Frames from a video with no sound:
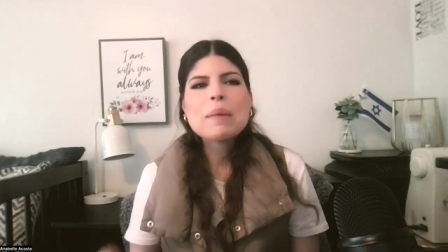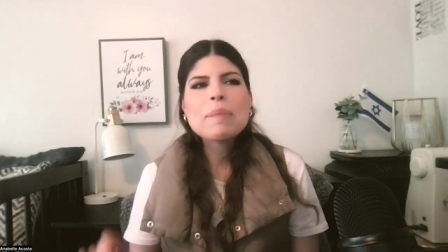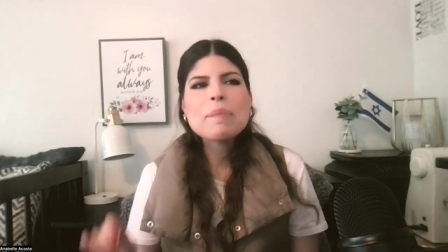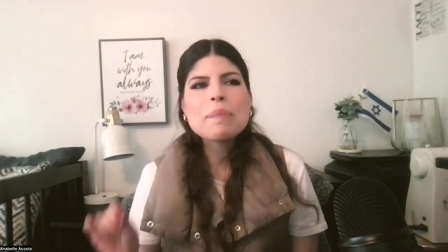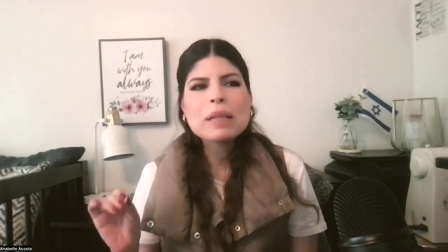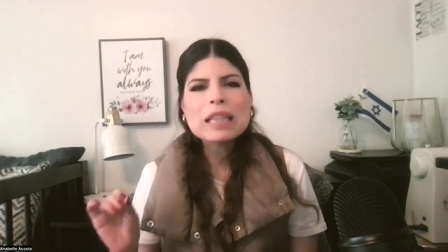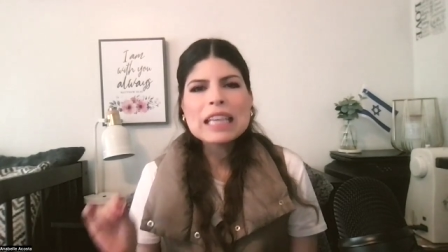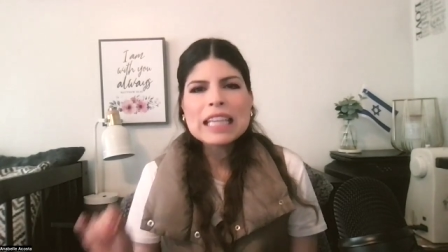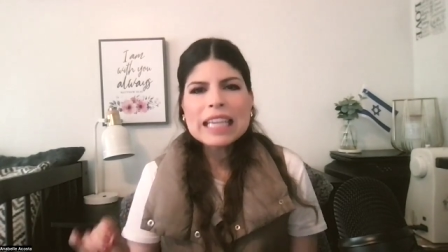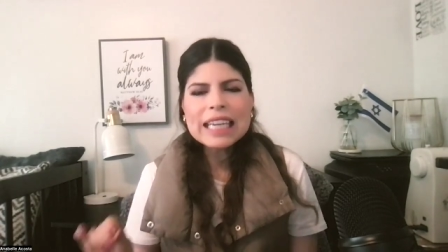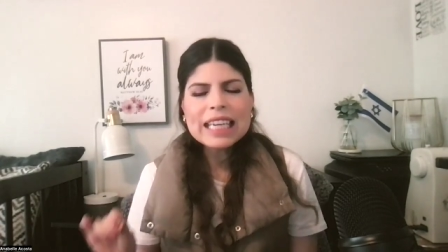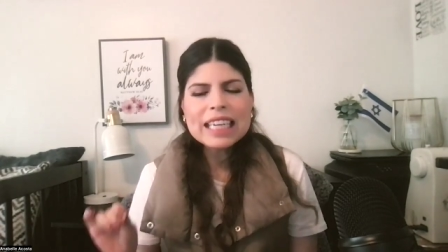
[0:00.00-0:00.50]

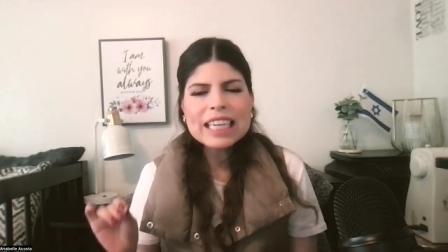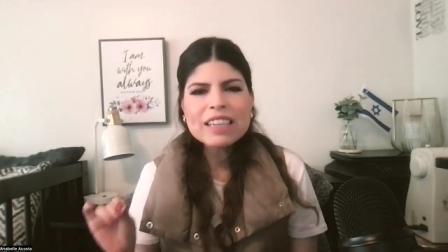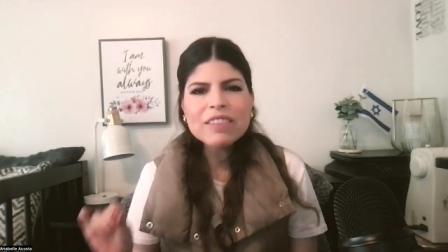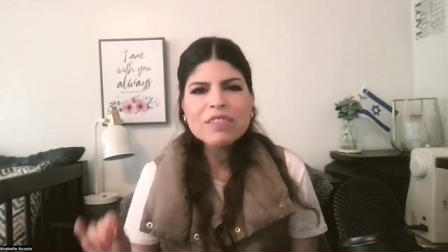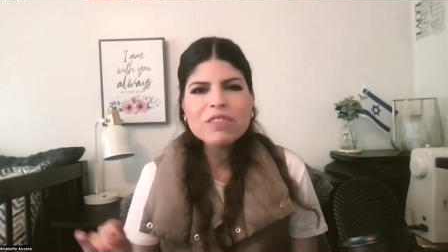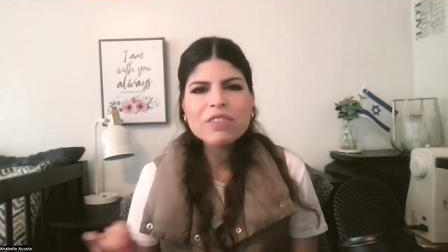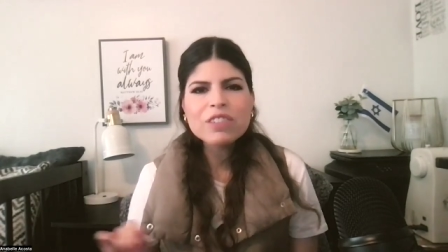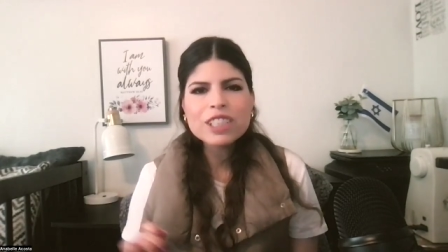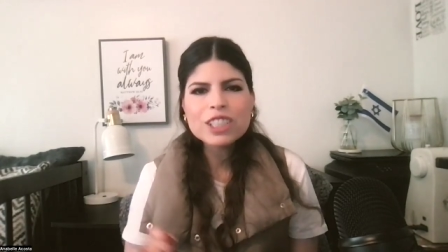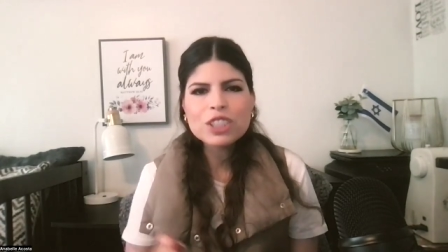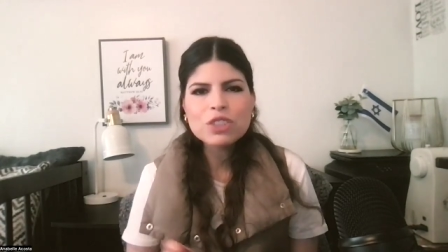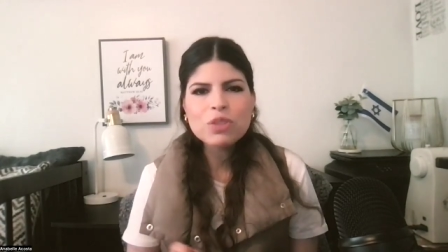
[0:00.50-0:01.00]
bleeding
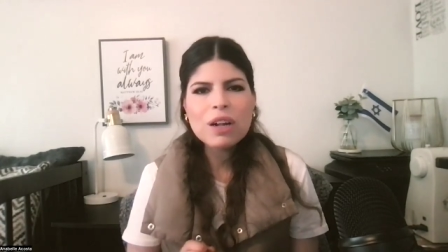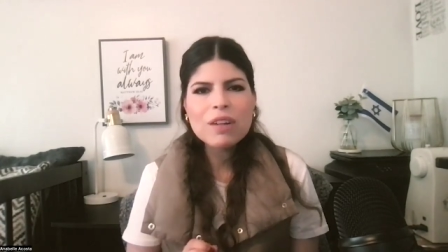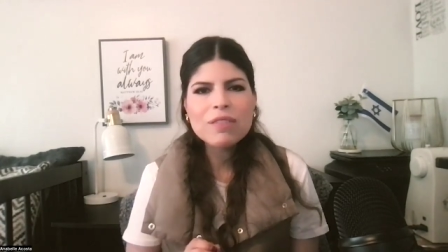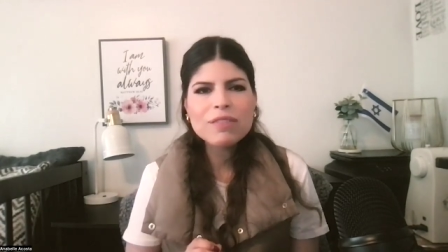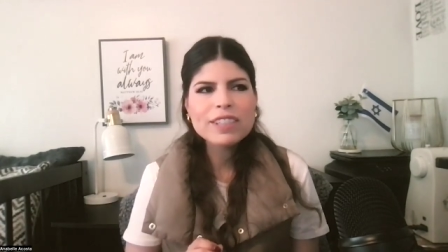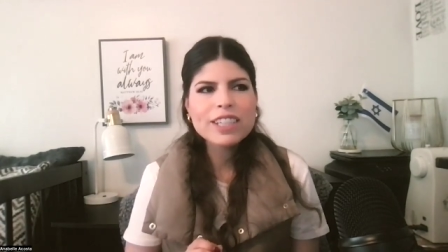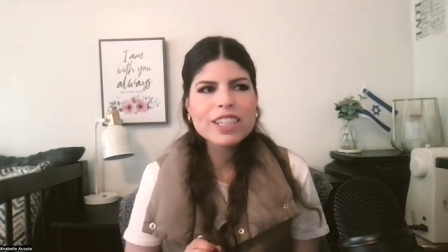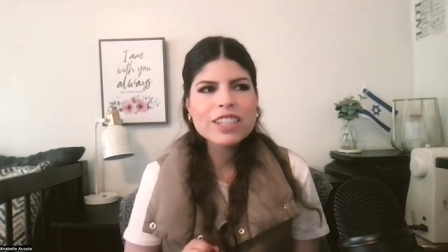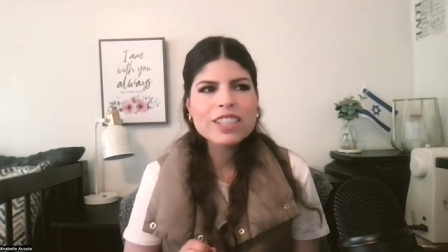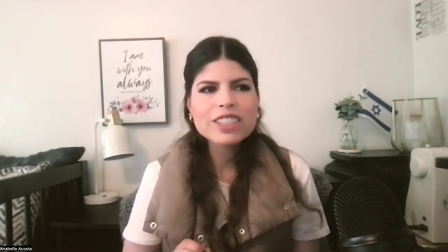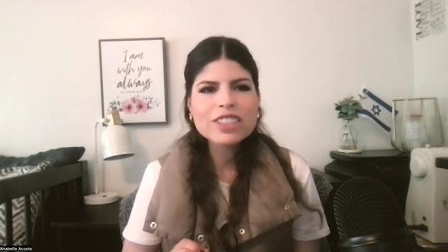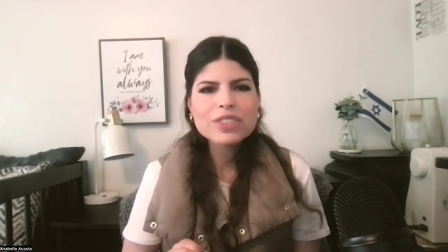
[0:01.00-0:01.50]
for
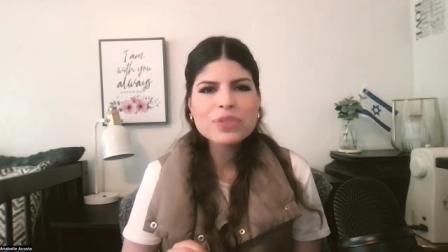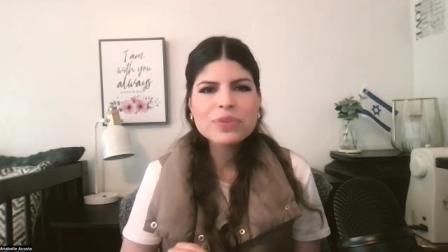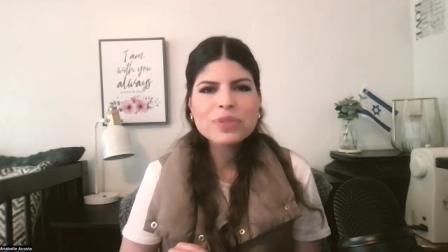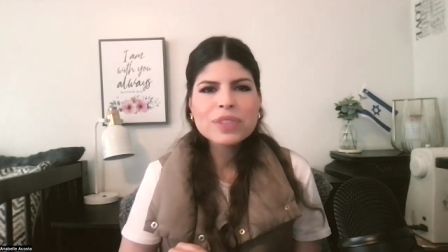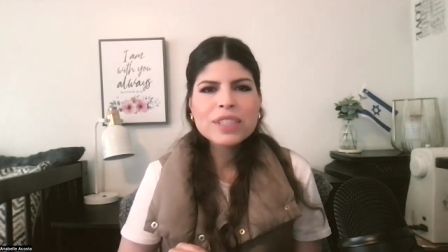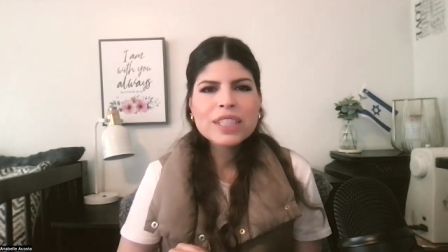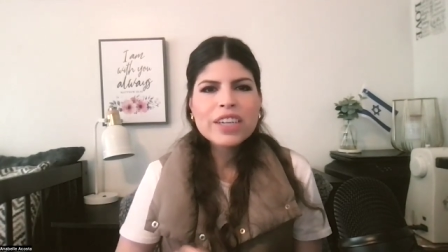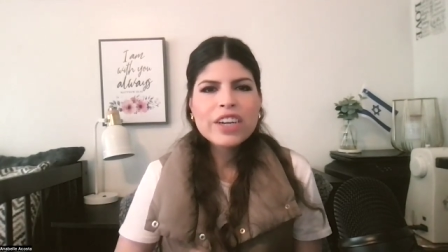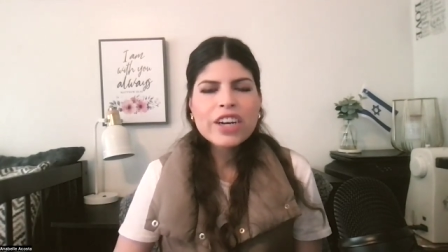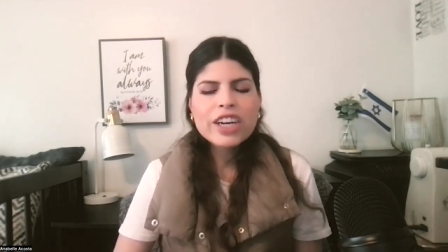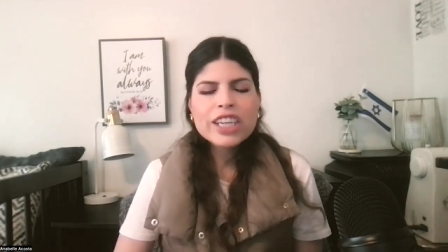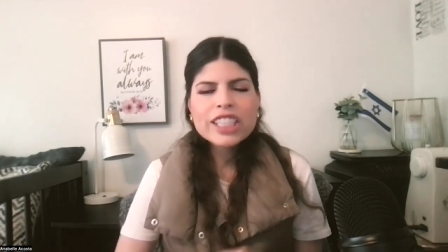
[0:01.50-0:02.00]
12 years.
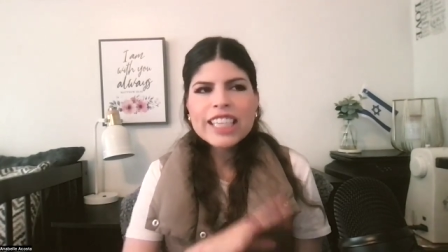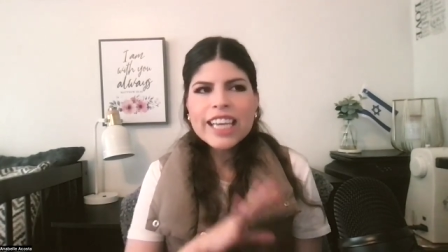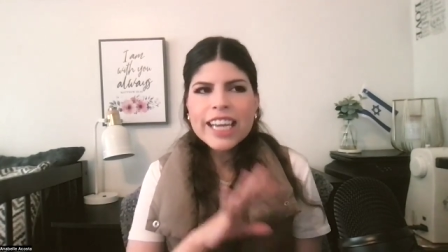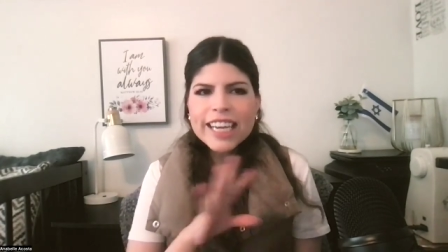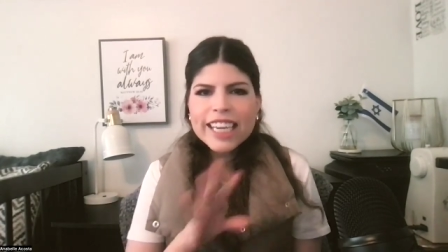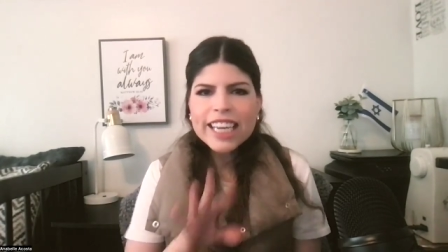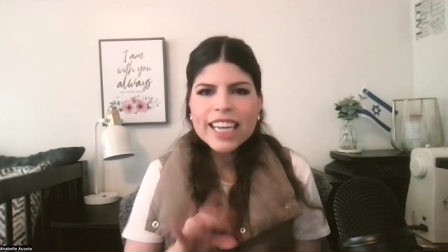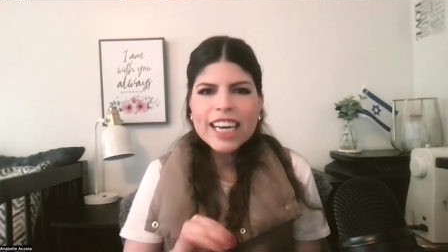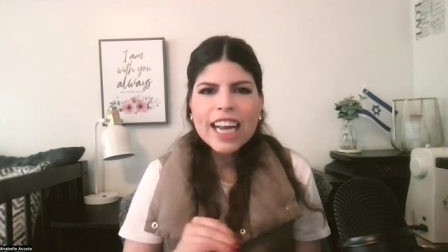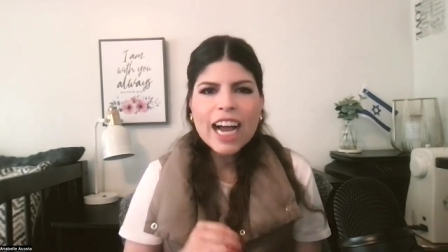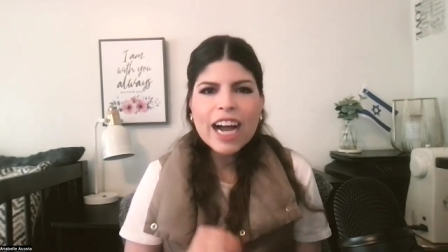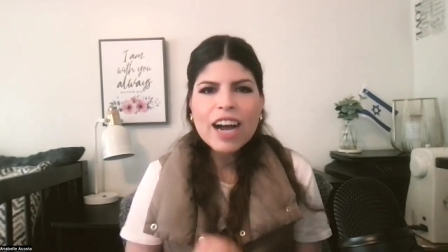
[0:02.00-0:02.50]

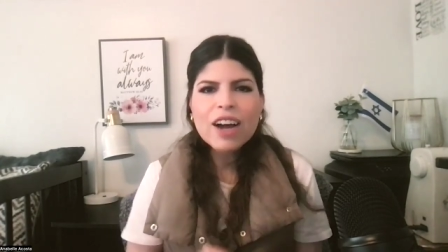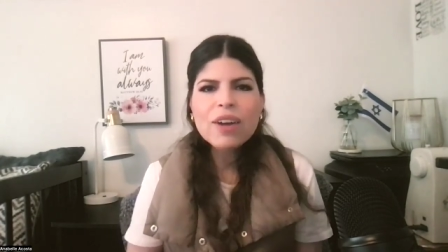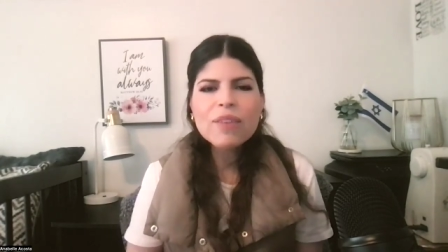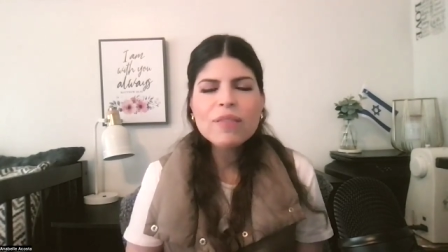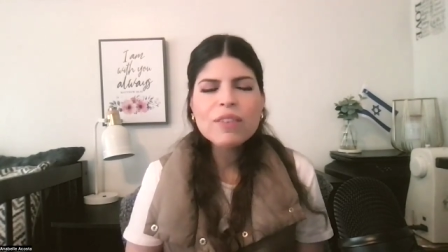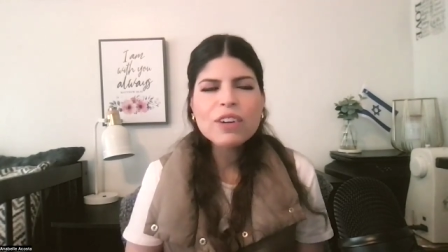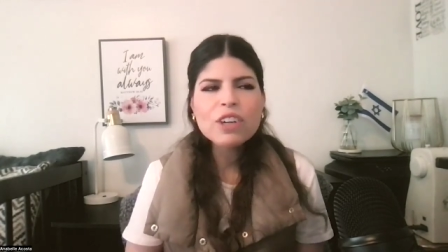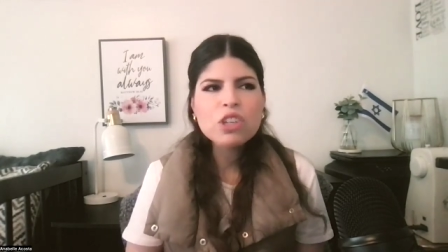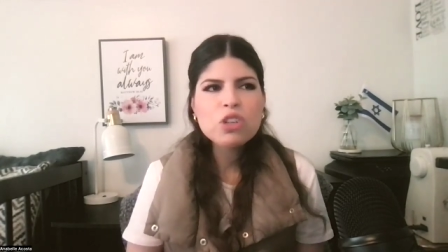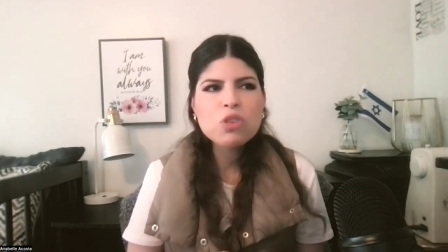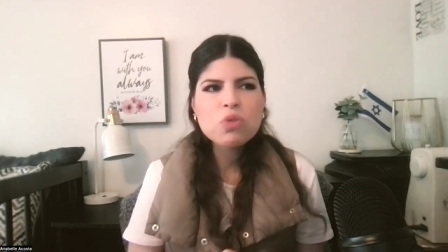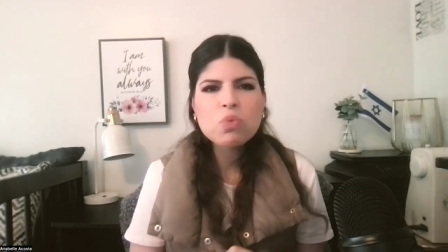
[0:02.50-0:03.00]
Take it
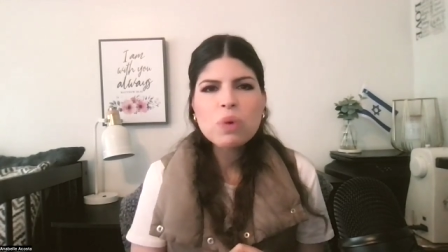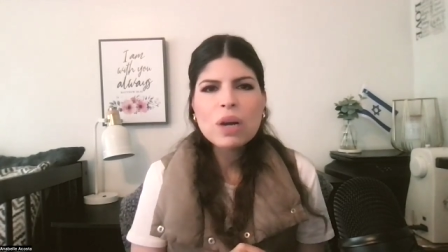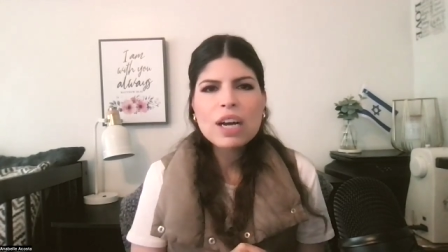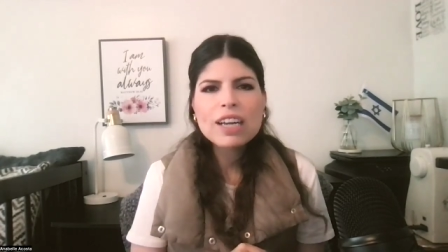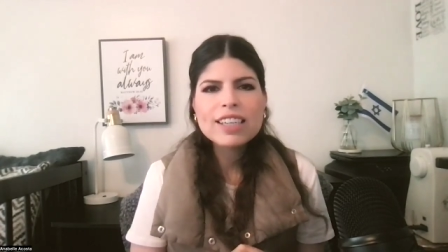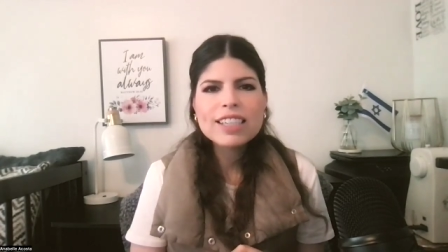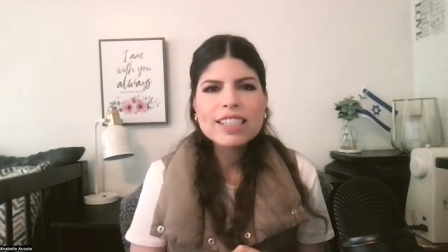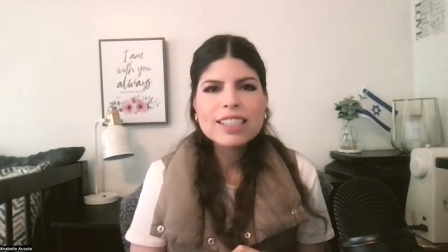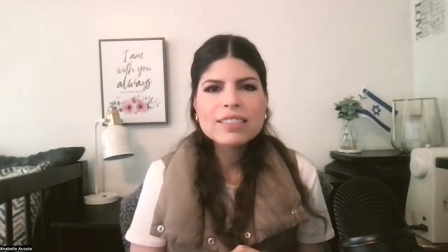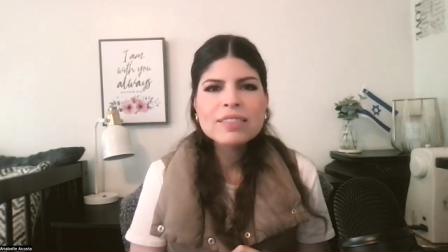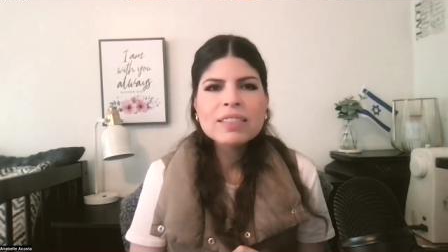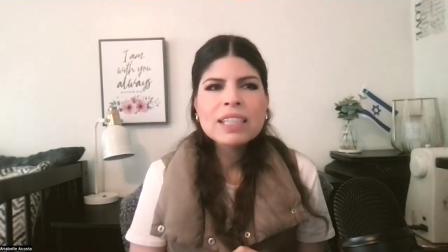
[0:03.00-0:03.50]
however you
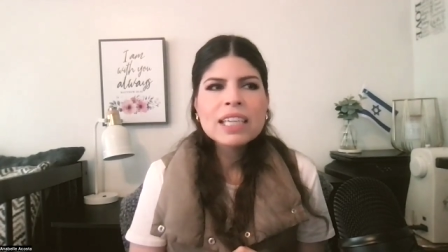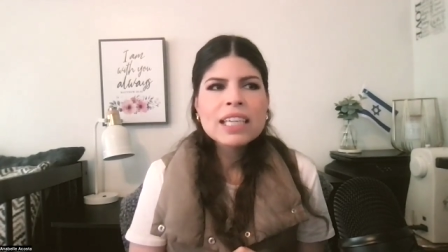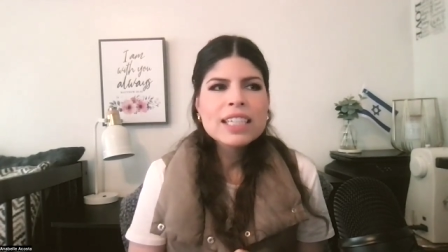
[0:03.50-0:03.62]
want it.